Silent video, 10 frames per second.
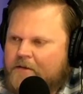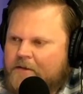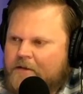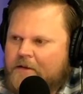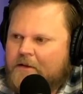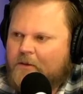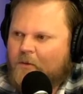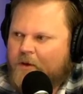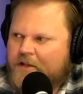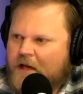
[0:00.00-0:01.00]
right.
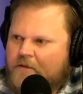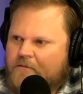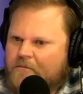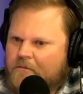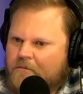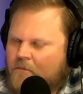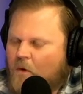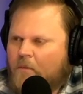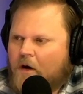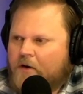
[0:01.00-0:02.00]
We just have more
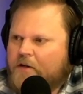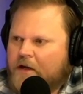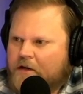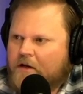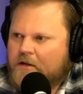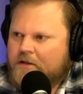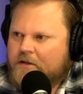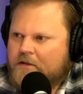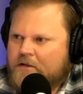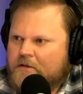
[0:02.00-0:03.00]
modern technology.
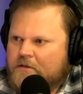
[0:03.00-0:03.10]
Mm-hmm.